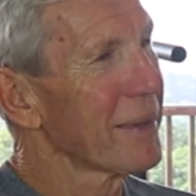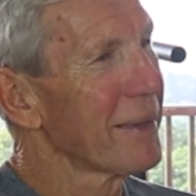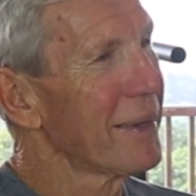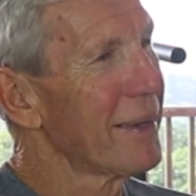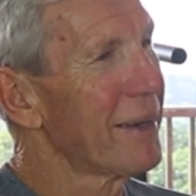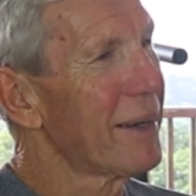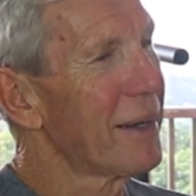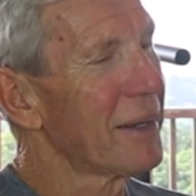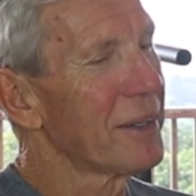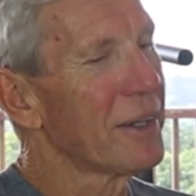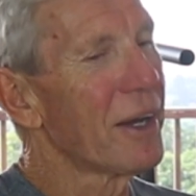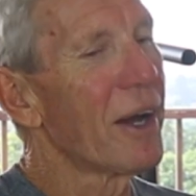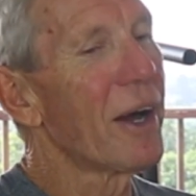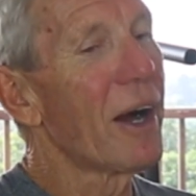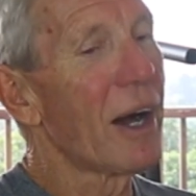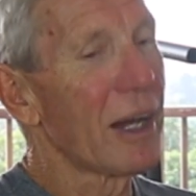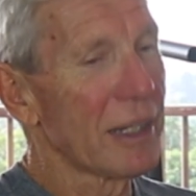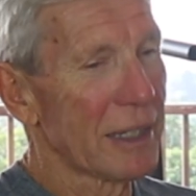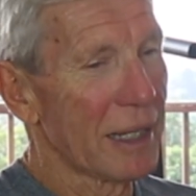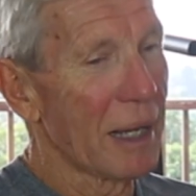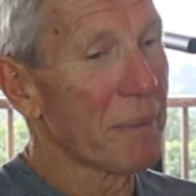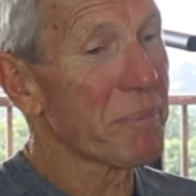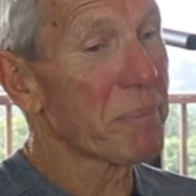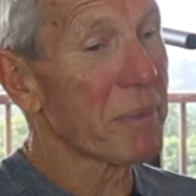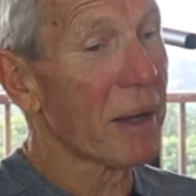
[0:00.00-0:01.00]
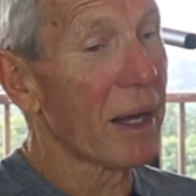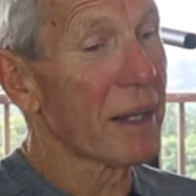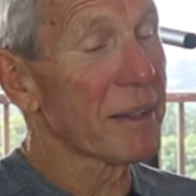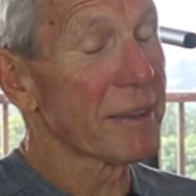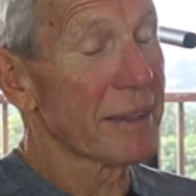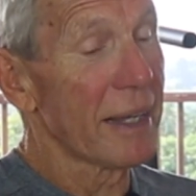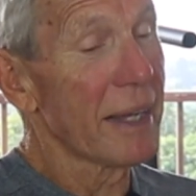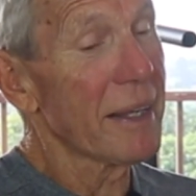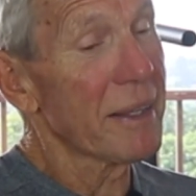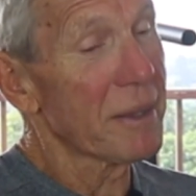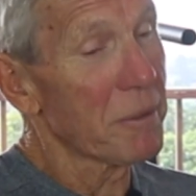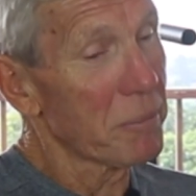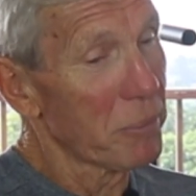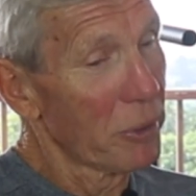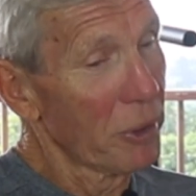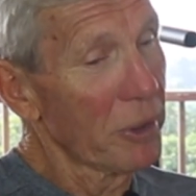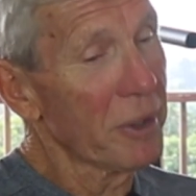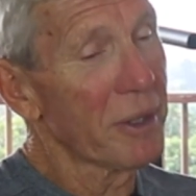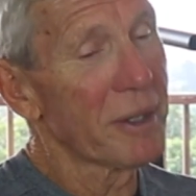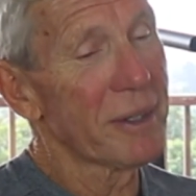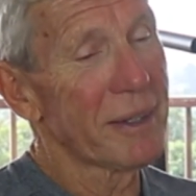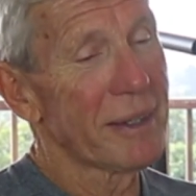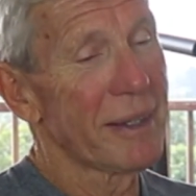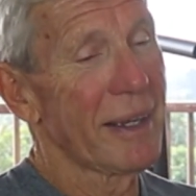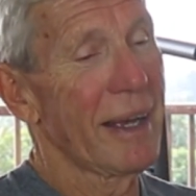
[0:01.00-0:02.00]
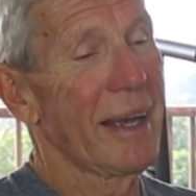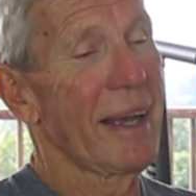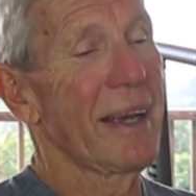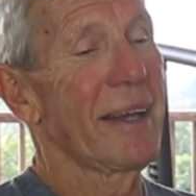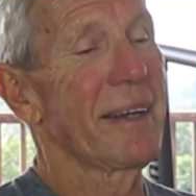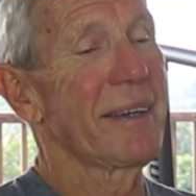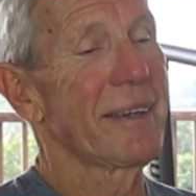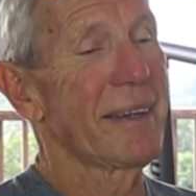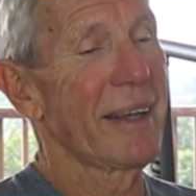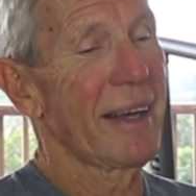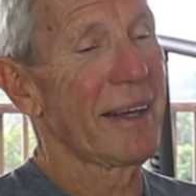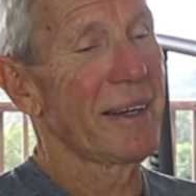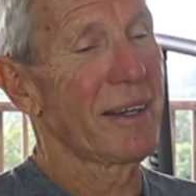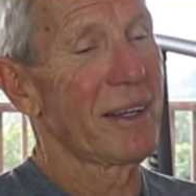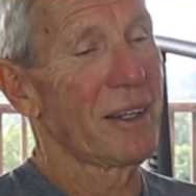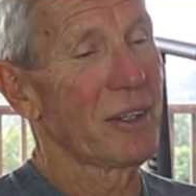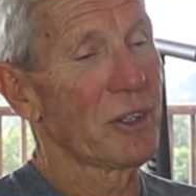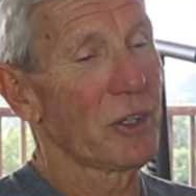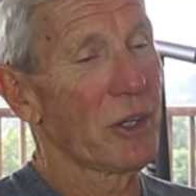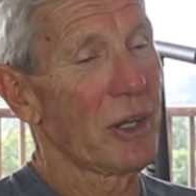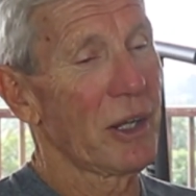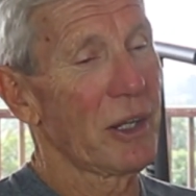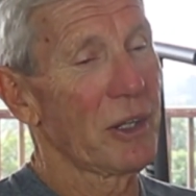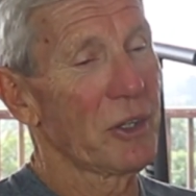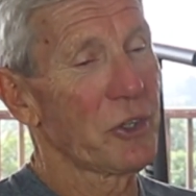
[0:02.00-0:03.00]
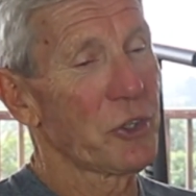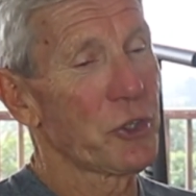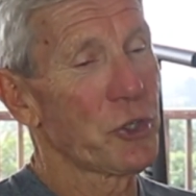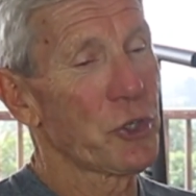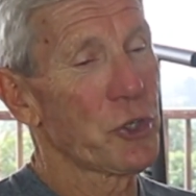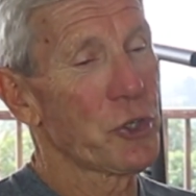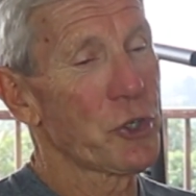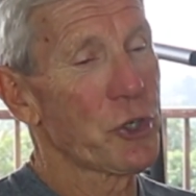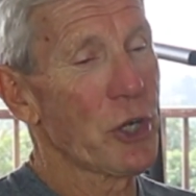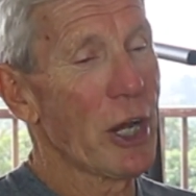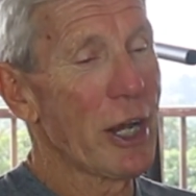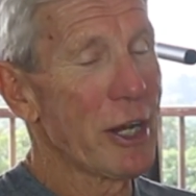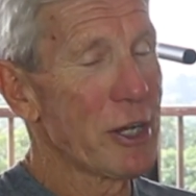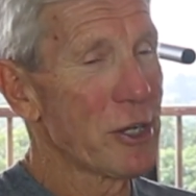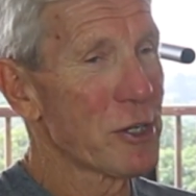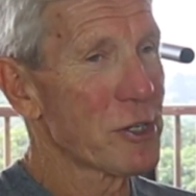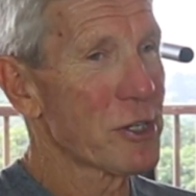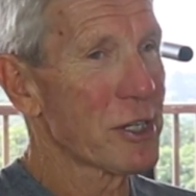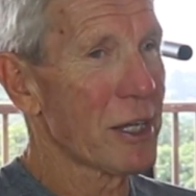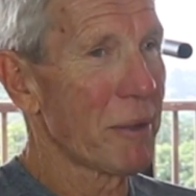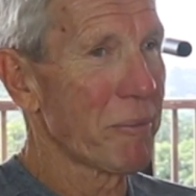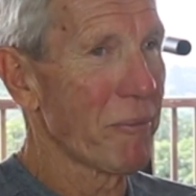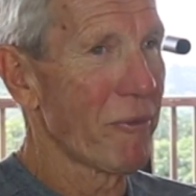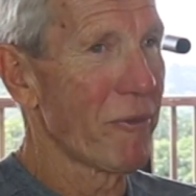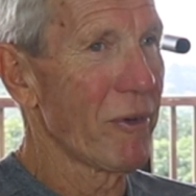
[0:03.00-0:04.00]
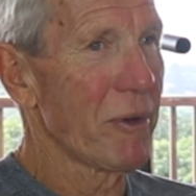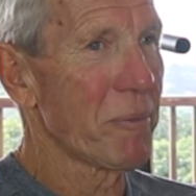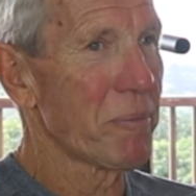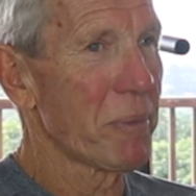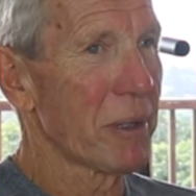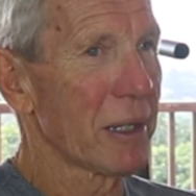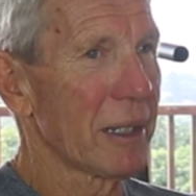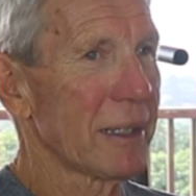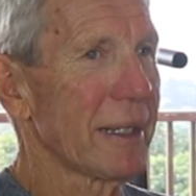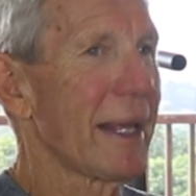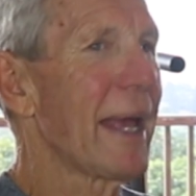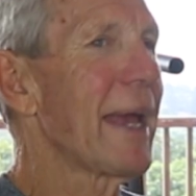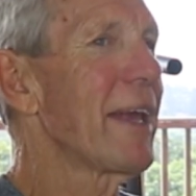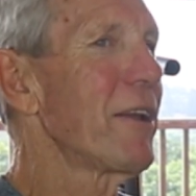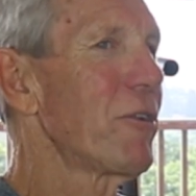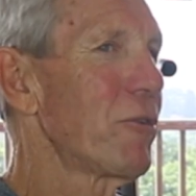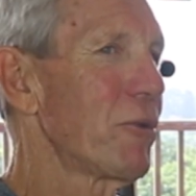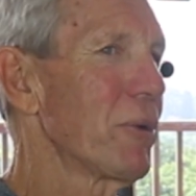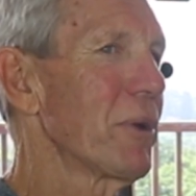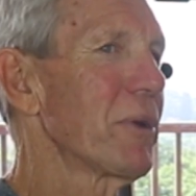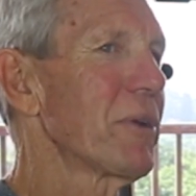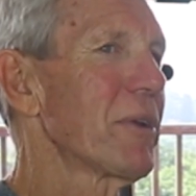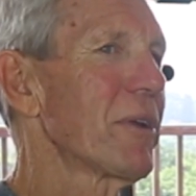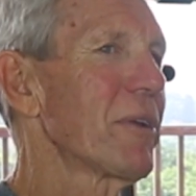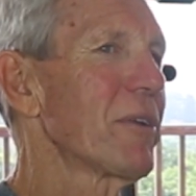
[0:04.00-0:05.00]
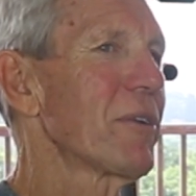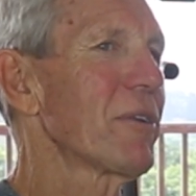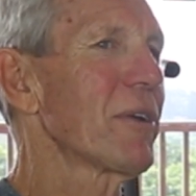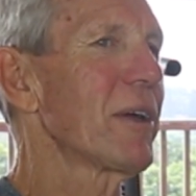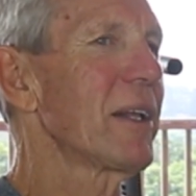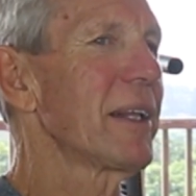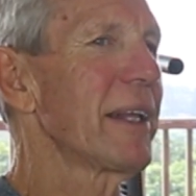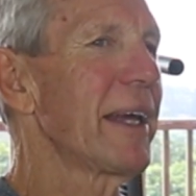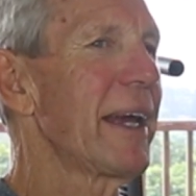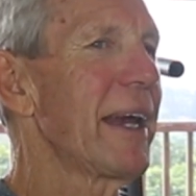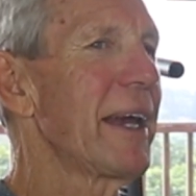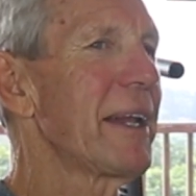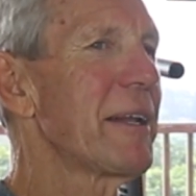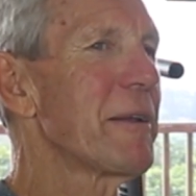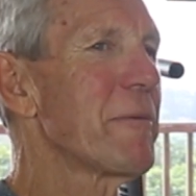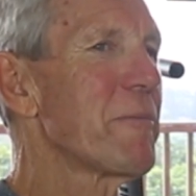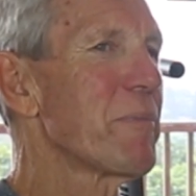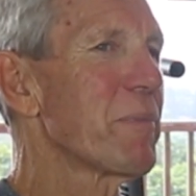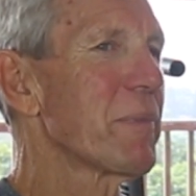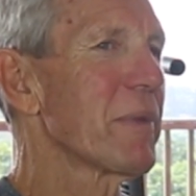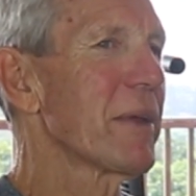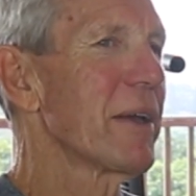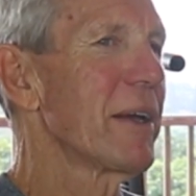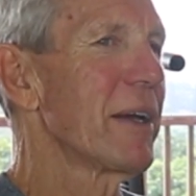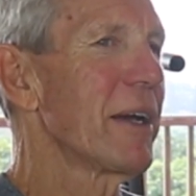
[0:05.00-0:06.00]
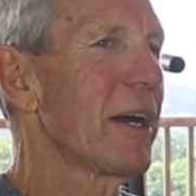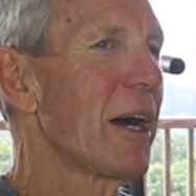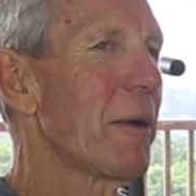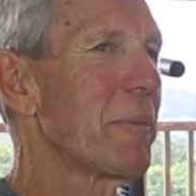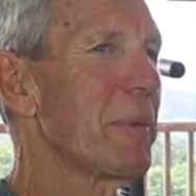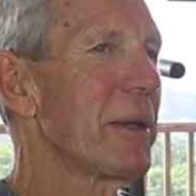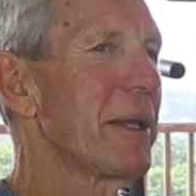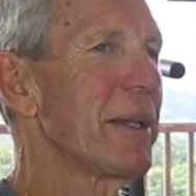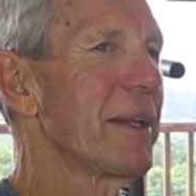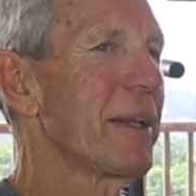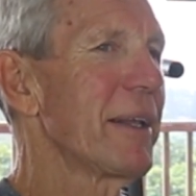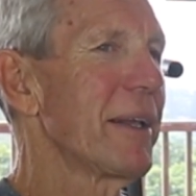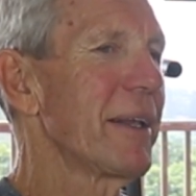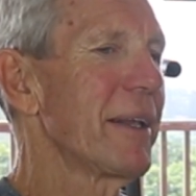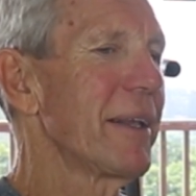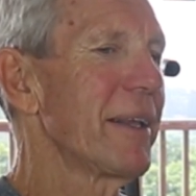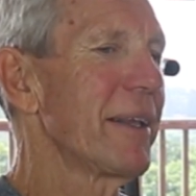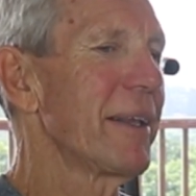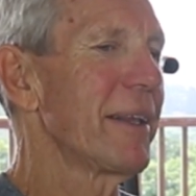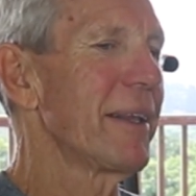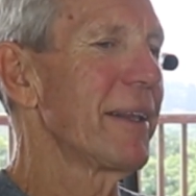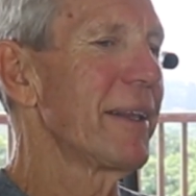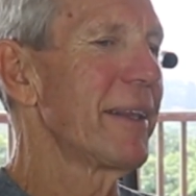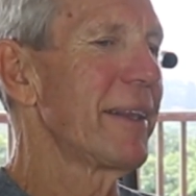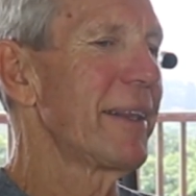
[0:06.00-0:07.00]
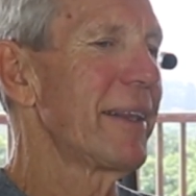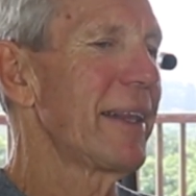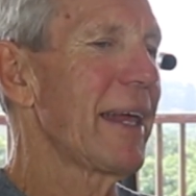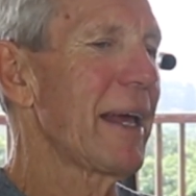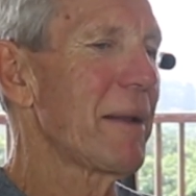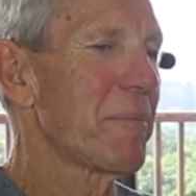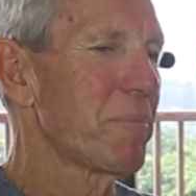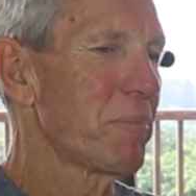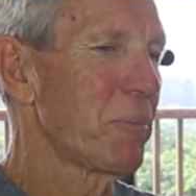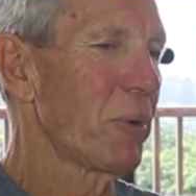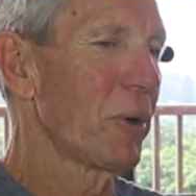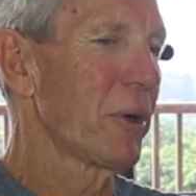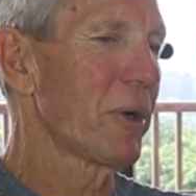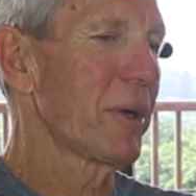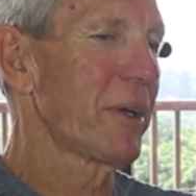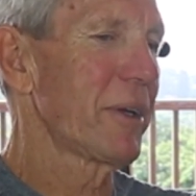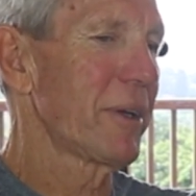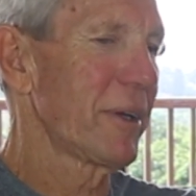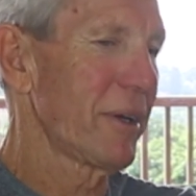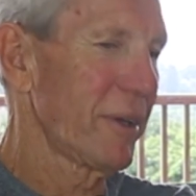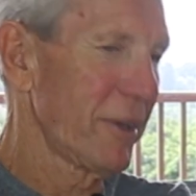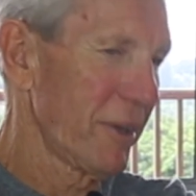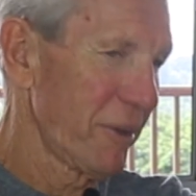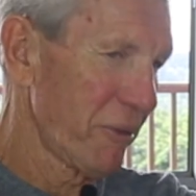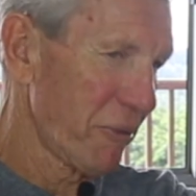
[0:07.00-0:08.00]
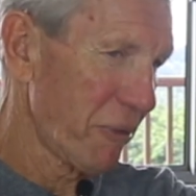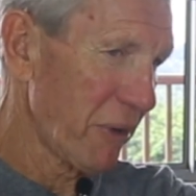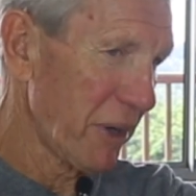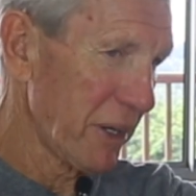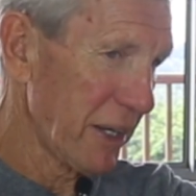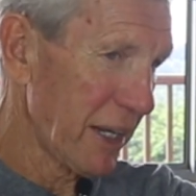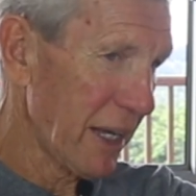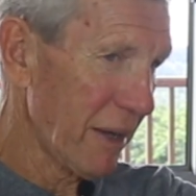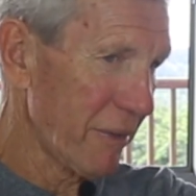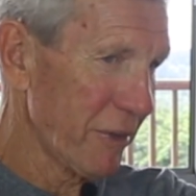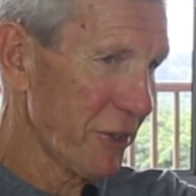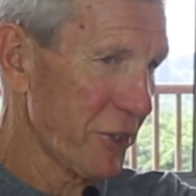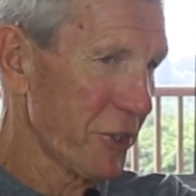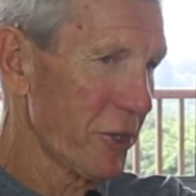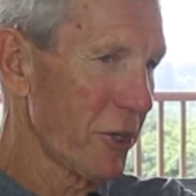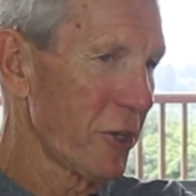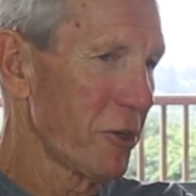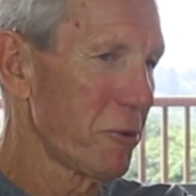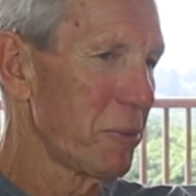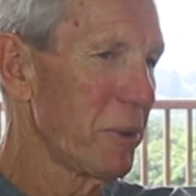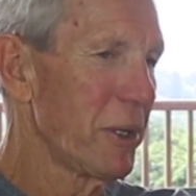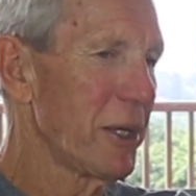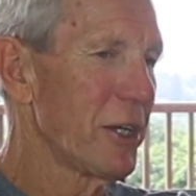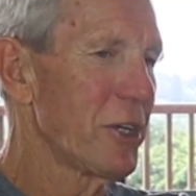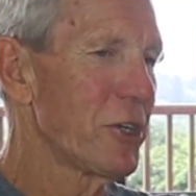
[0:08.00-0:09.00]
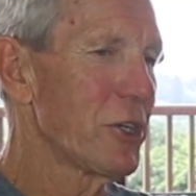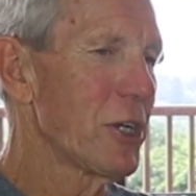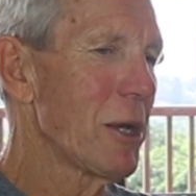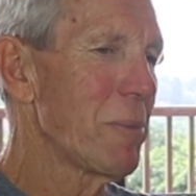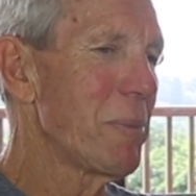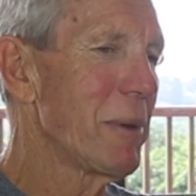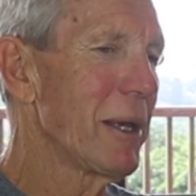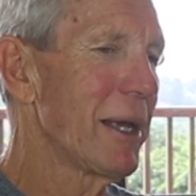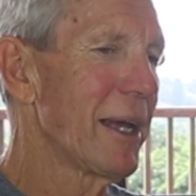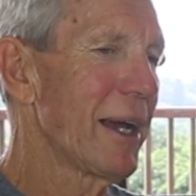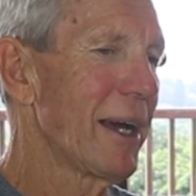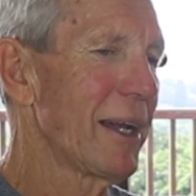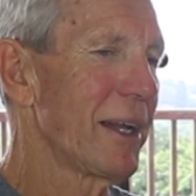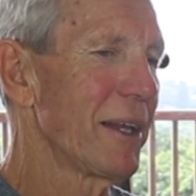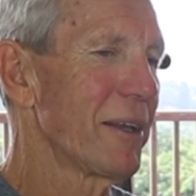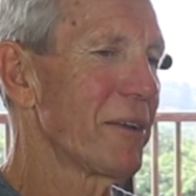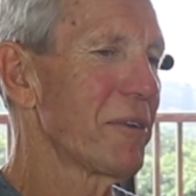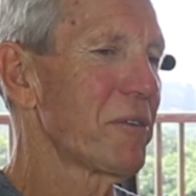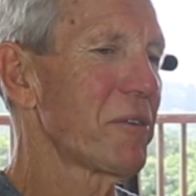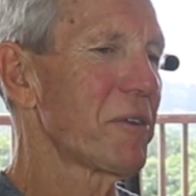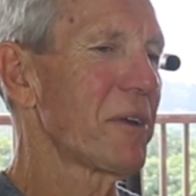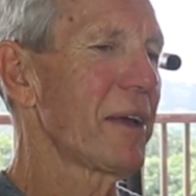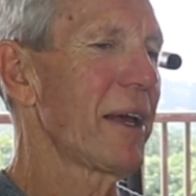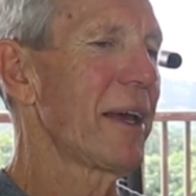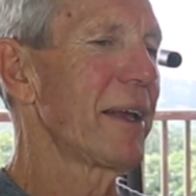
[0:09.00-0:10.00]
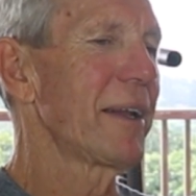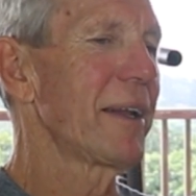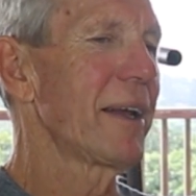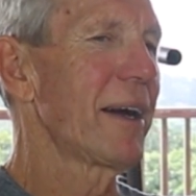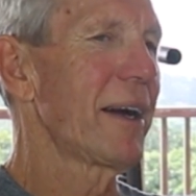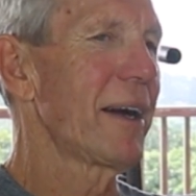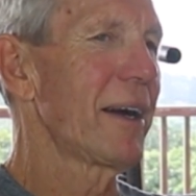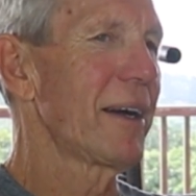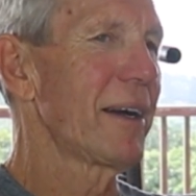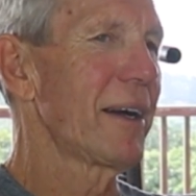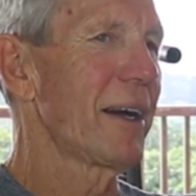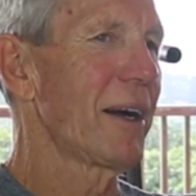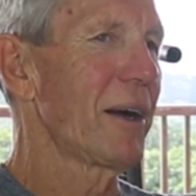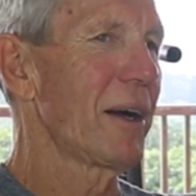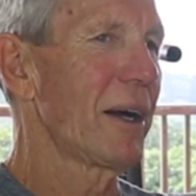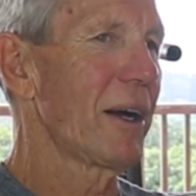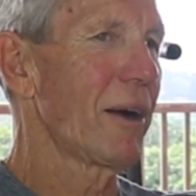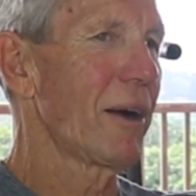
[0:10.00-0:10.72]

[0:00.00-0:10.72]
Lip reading: Yeah, no, I'll take the book and I'll change some of it, but I'll add to it. So I'll add. That book, the front cover shows me in Jeppy colours, and I